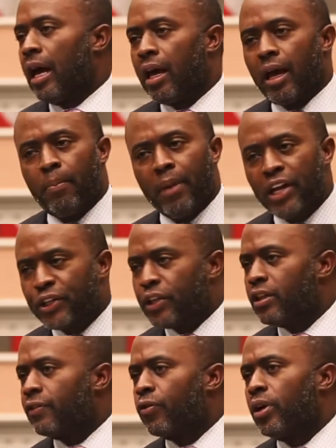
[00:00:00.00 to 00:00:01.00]
I
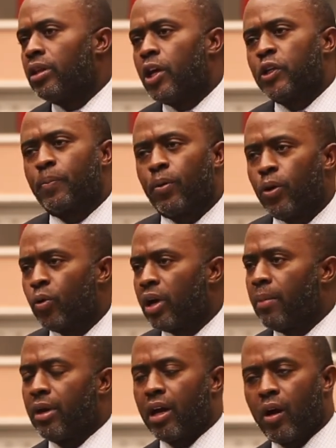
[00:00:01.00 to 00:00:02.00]
mentioned the free lunch
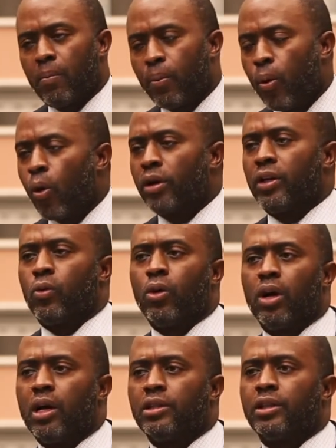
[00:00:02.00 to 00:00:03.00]
program and how important it
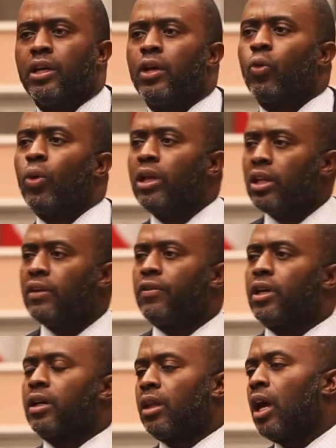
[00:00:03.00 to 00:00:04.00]
was. We live
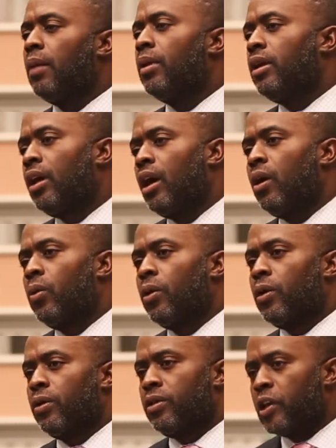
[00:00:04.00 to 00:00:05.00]
in a climate now
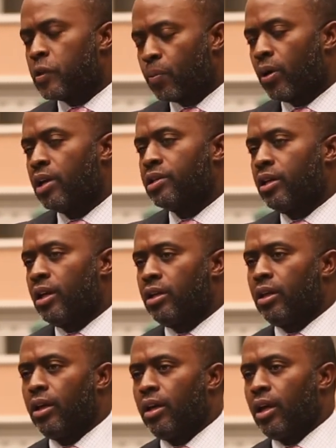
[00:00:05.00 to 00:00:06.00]
where this
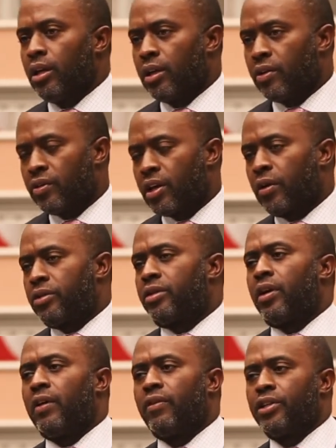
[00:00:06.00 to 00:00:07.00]
president and the
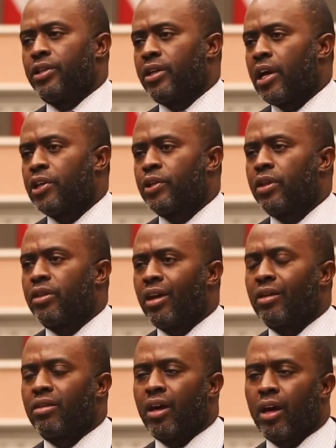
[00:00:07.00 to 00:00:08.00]
Secretary of Education
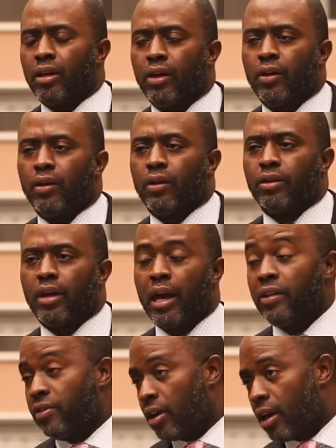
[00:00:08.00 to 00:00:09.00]
think that
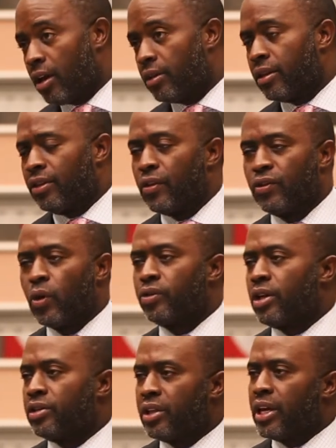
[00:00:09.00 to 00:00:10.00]
they say that there's no
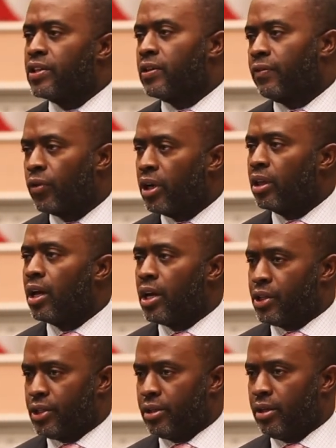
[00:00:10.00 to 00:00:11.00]
such thing as a free
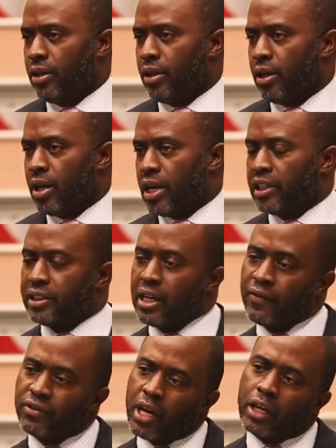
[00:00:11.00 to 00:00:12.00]
lunch. And instead
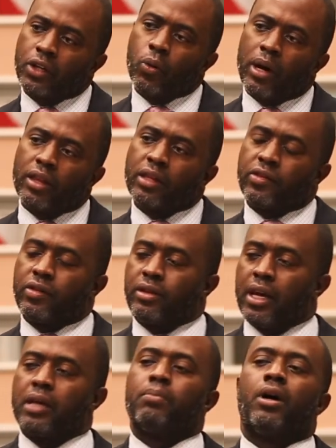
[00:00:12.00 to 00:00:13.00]
of taking away the
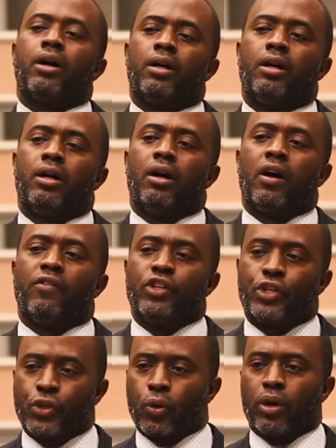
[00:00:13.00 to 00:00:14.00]
stigma of
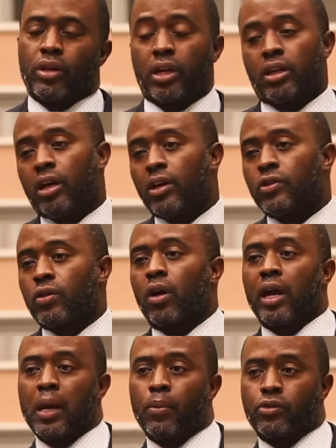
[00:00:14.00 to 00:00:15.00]
ensuring that kids
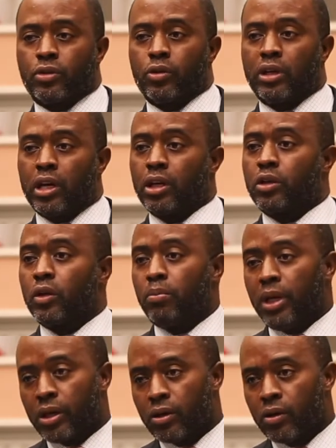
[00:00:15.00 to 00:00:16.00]
are able to get a good
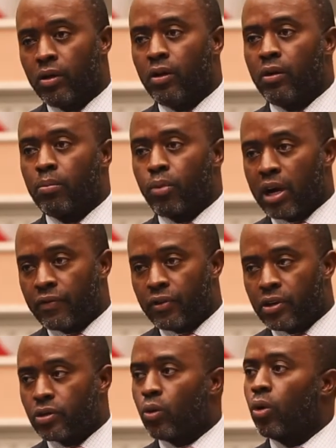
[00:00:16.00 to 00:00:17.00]
meal,
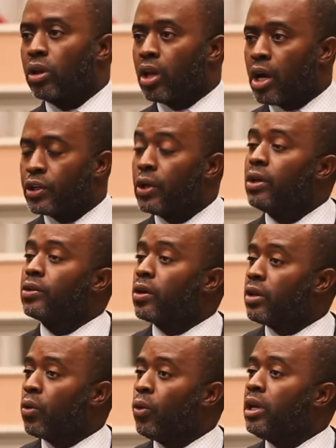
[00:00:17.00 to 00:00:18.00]
breakfast, or lunch,
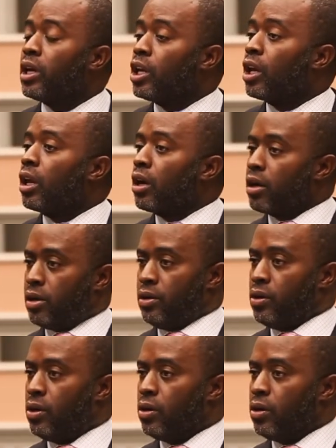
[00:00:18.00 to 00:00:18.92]
so that we can learn.